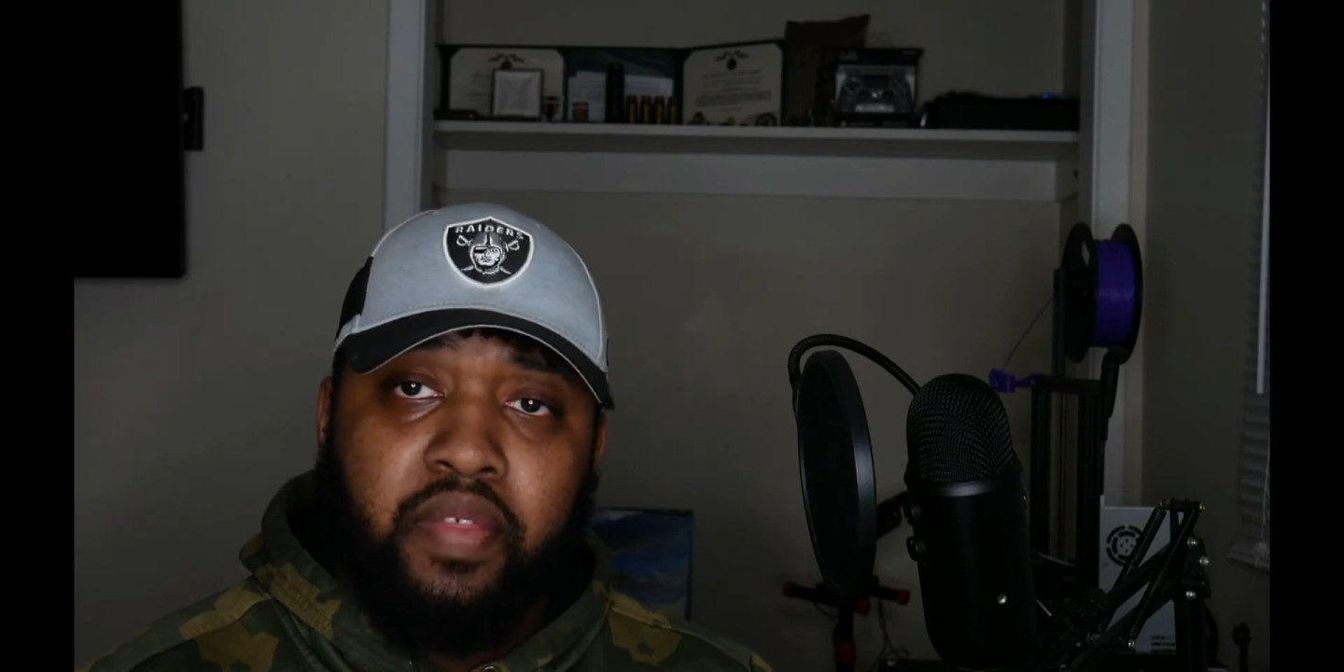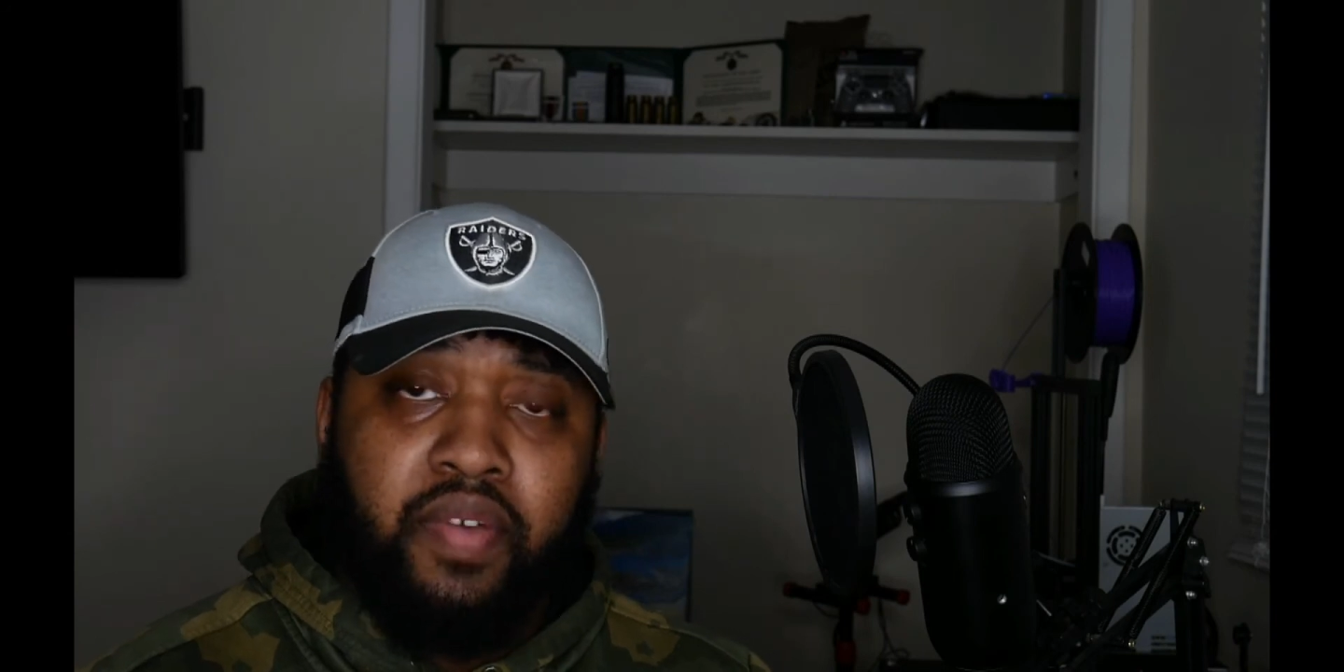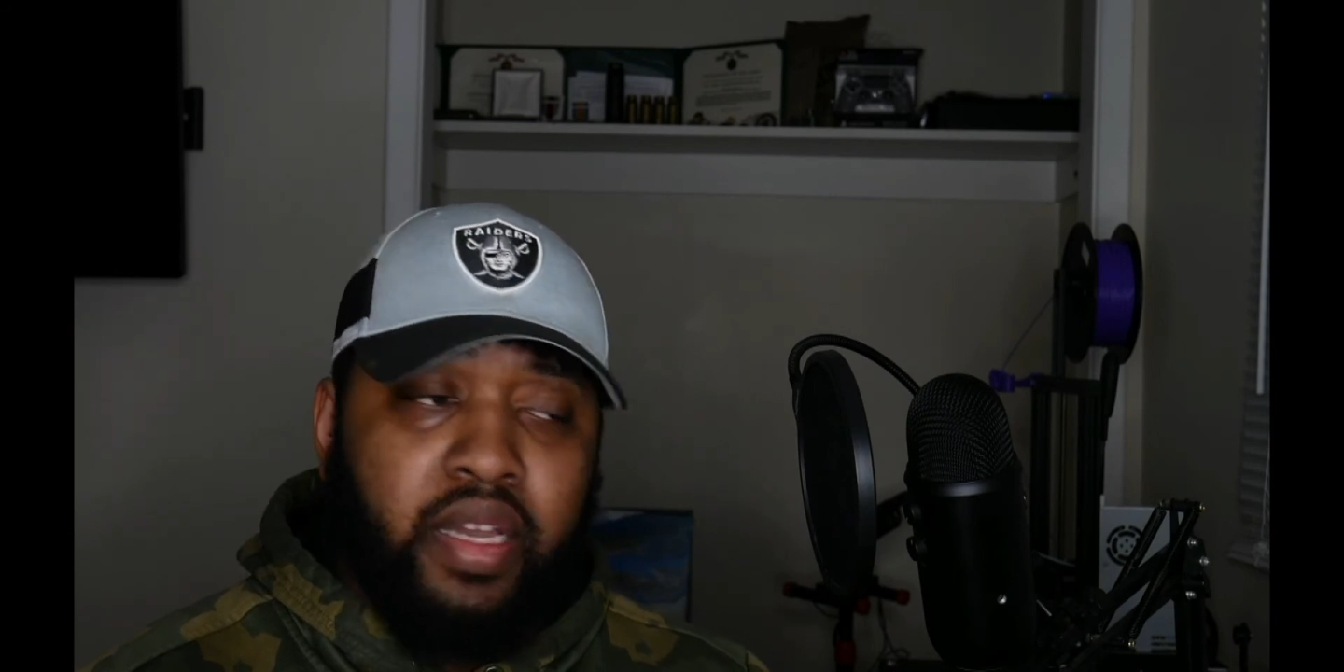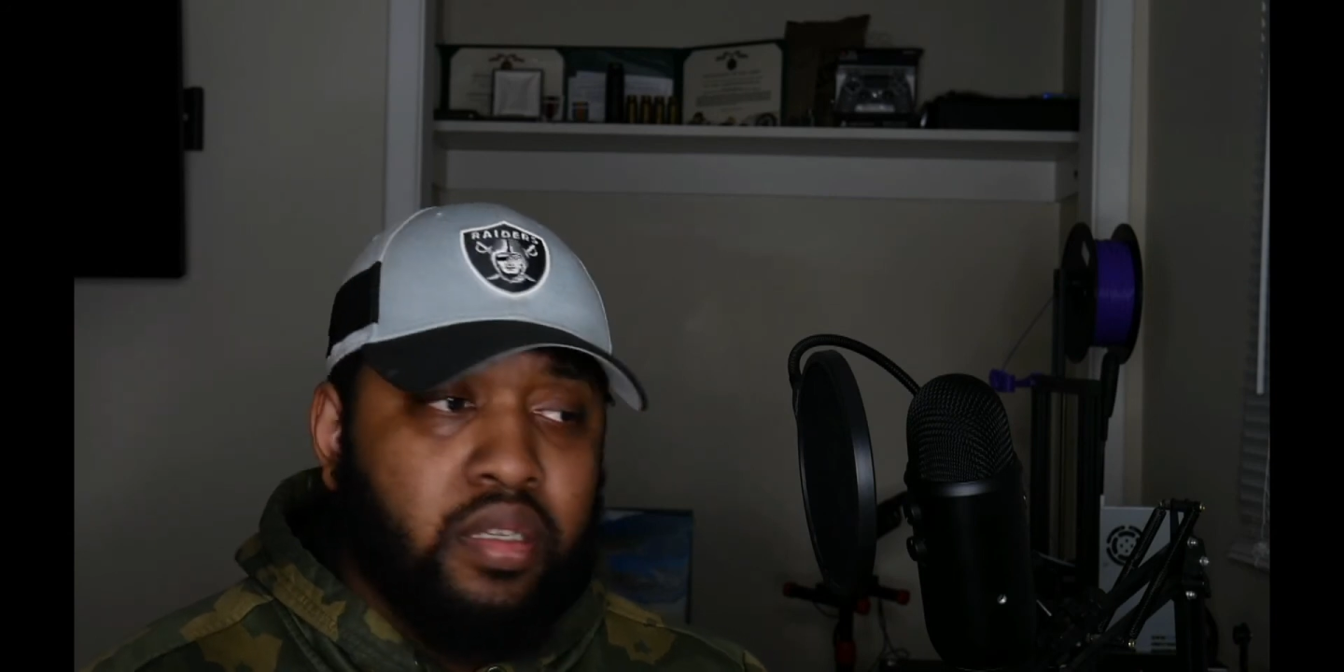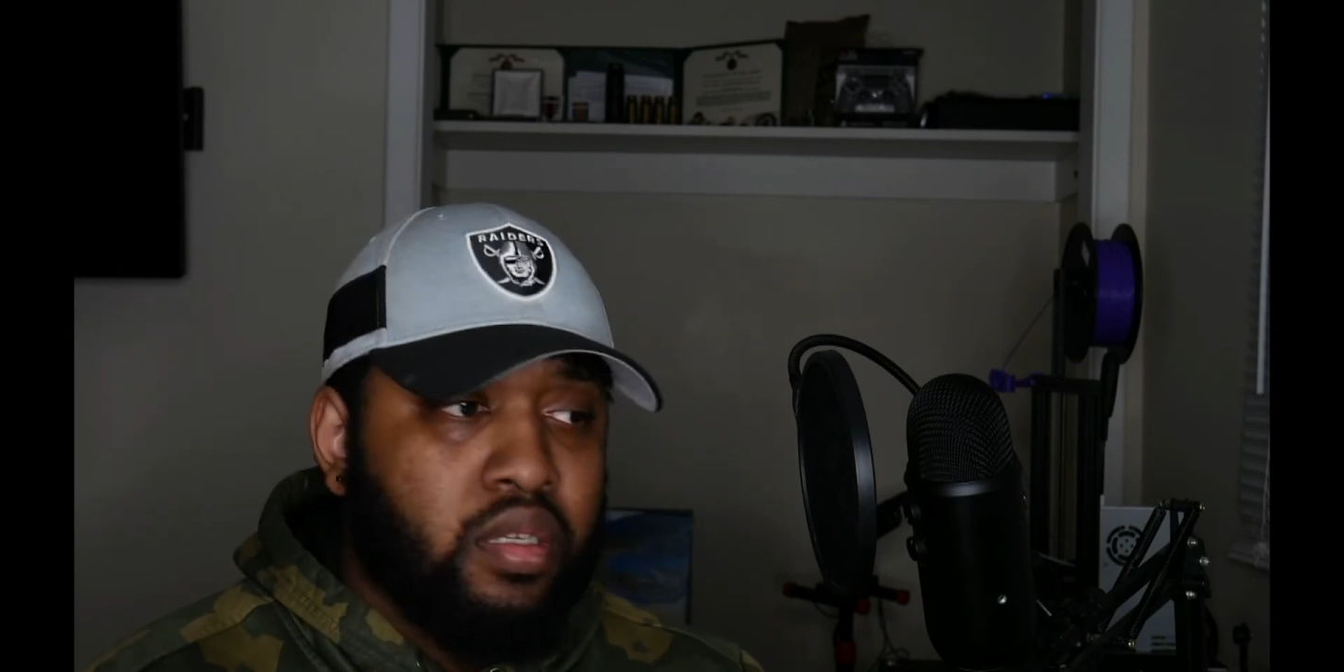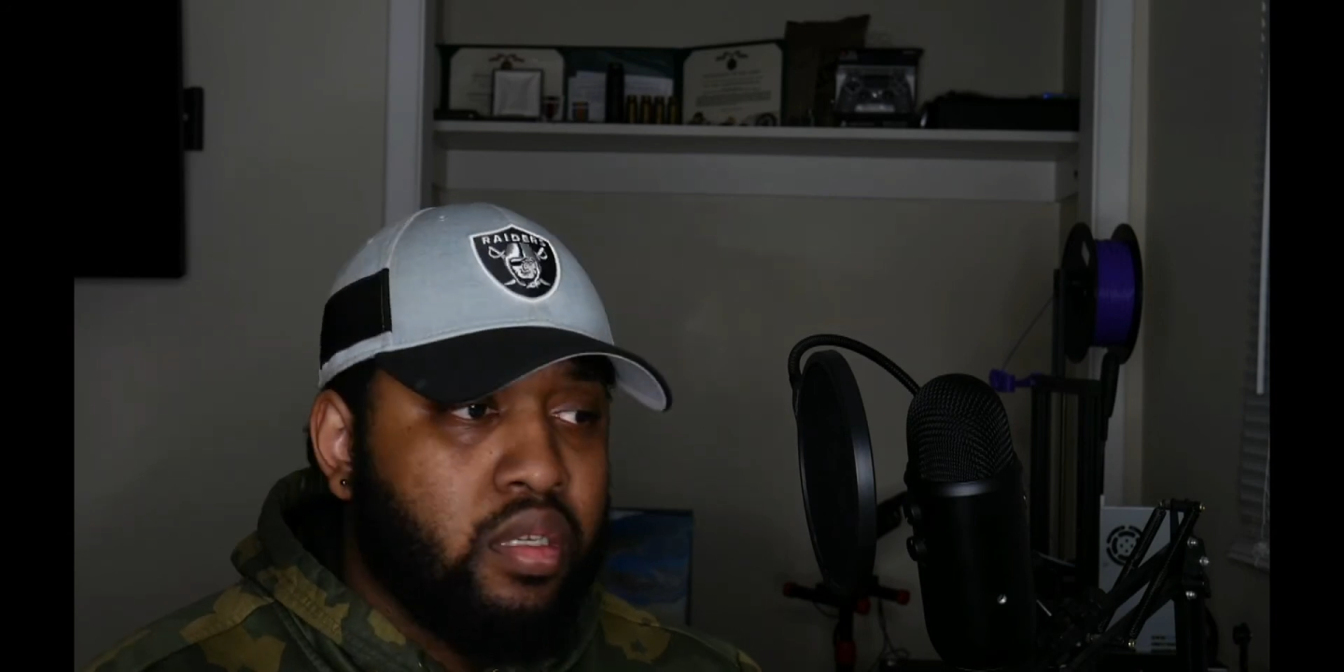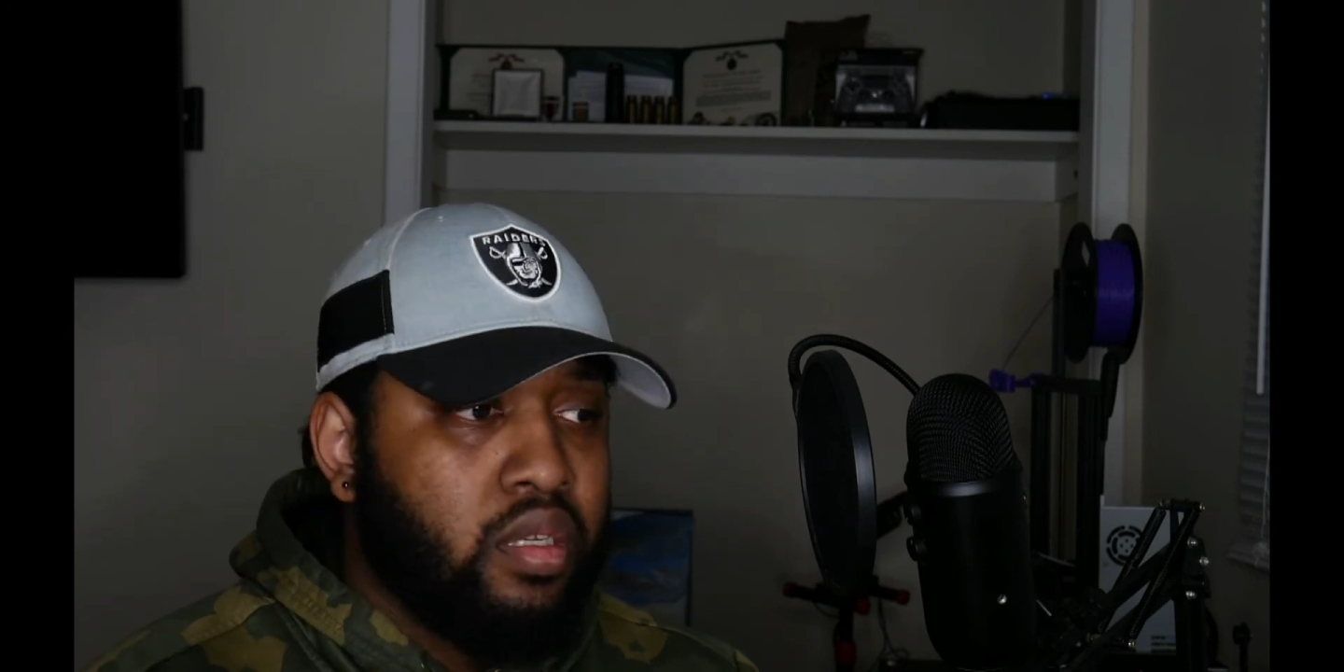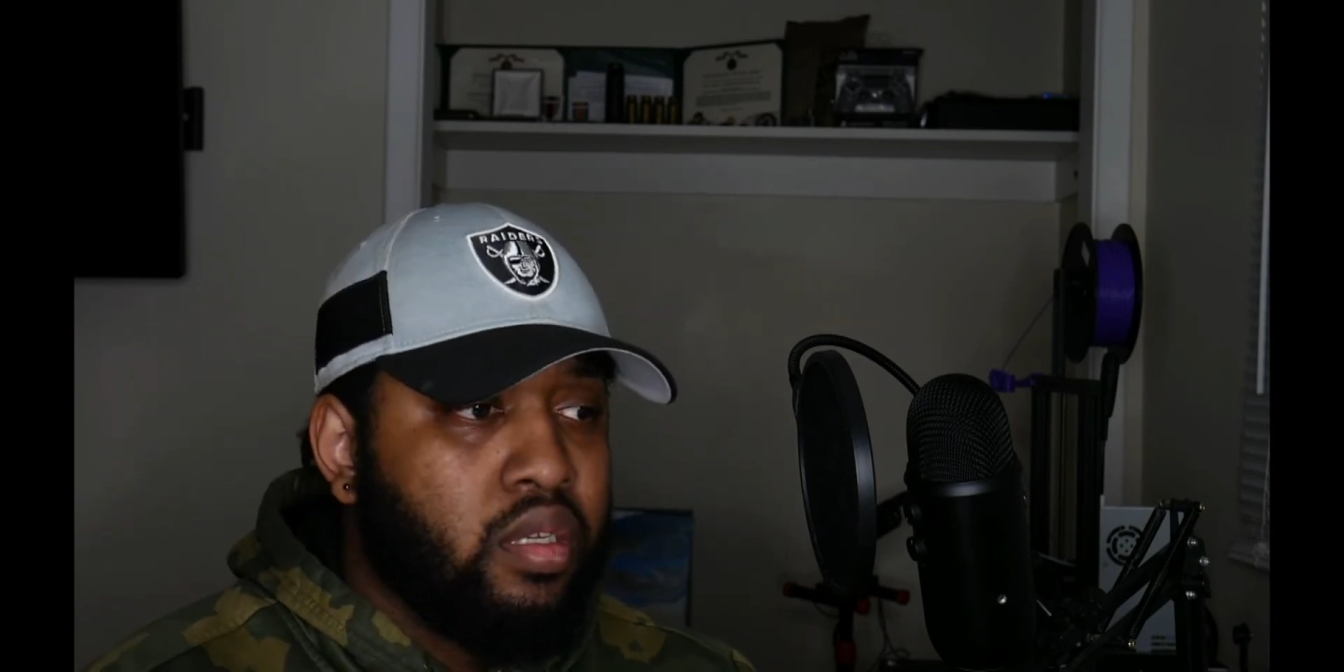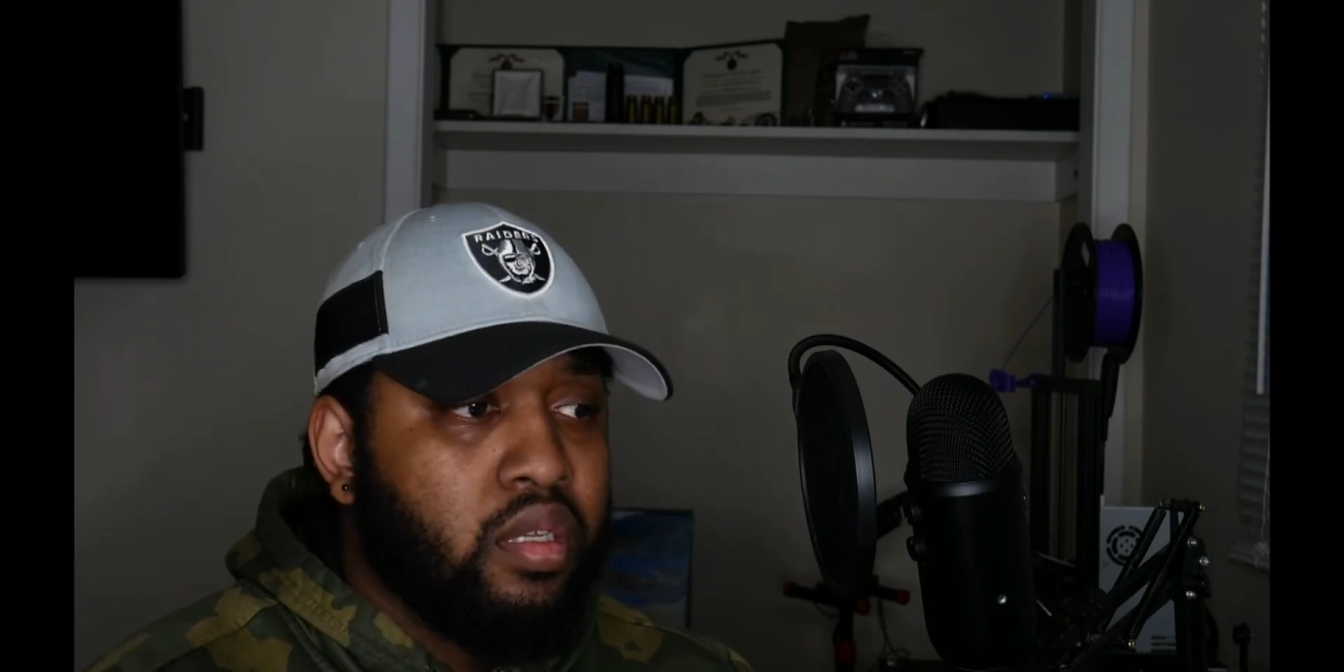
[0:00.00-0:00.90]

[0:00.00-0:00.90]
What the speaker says: Weiss,